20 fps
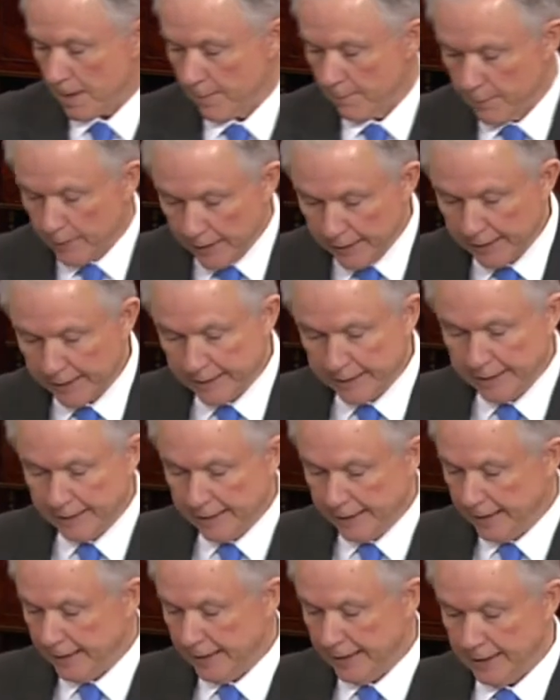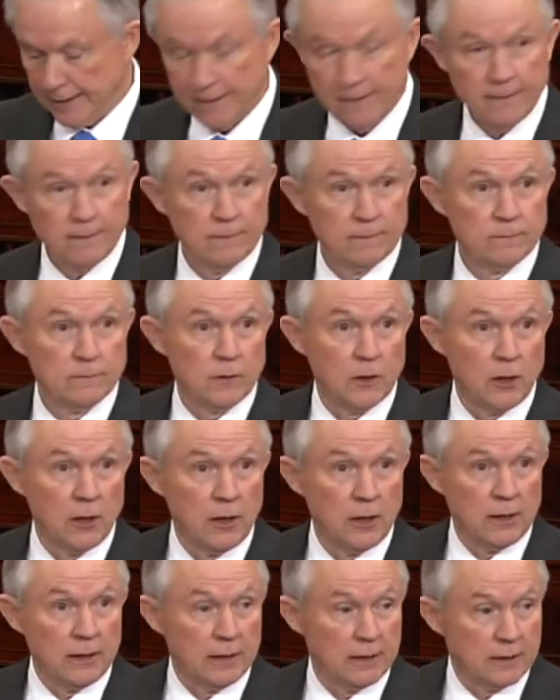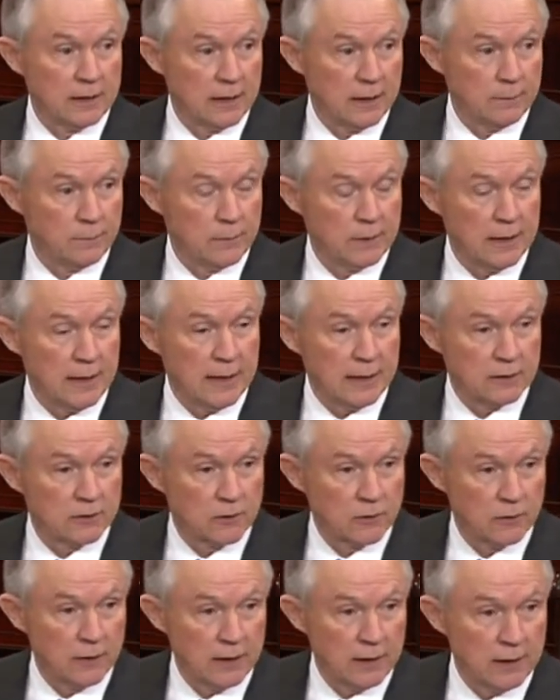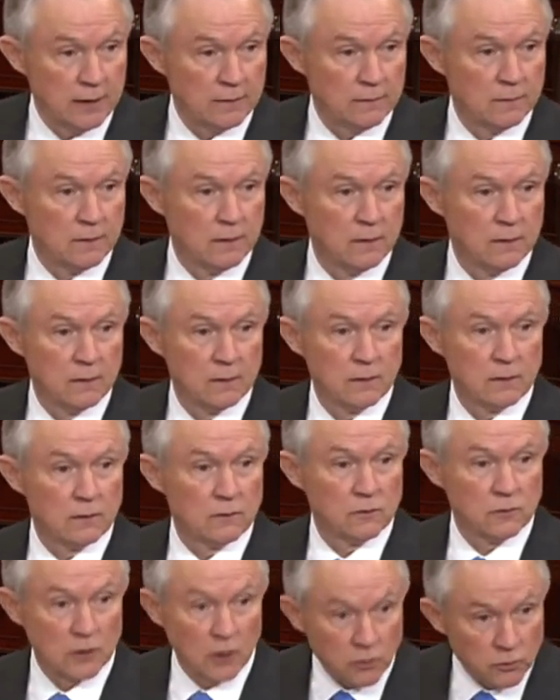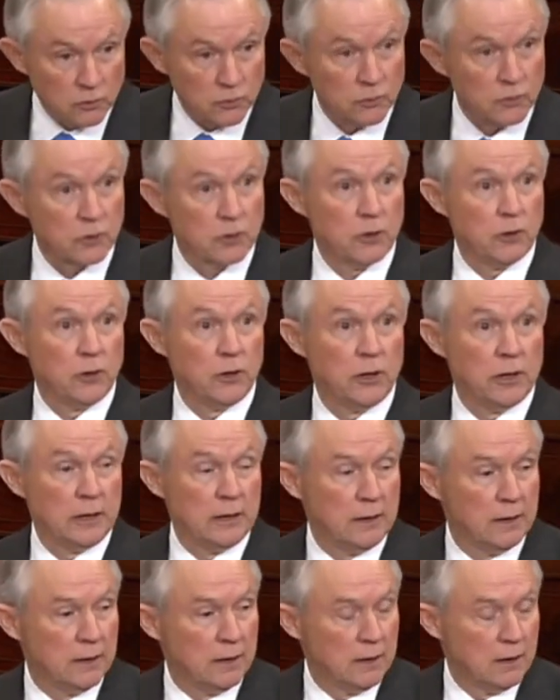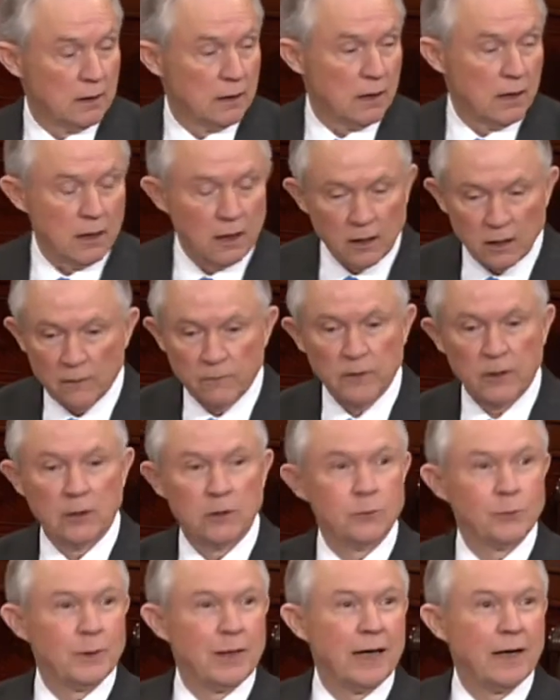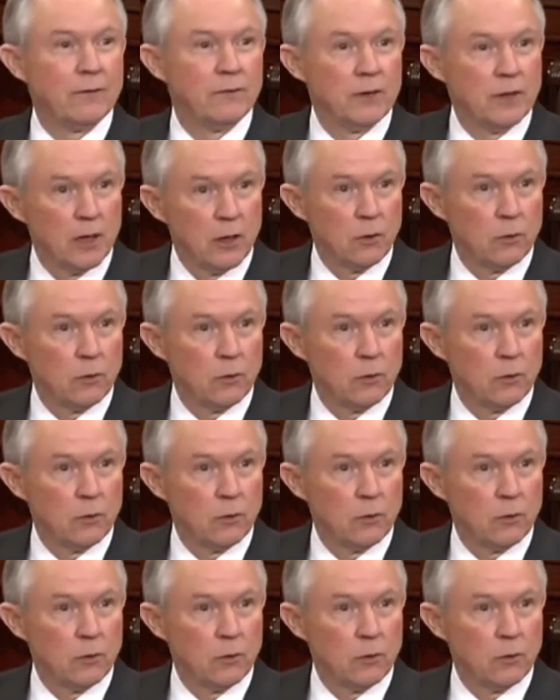Medicaid, earned income tax credit, Social Security, all of those would have no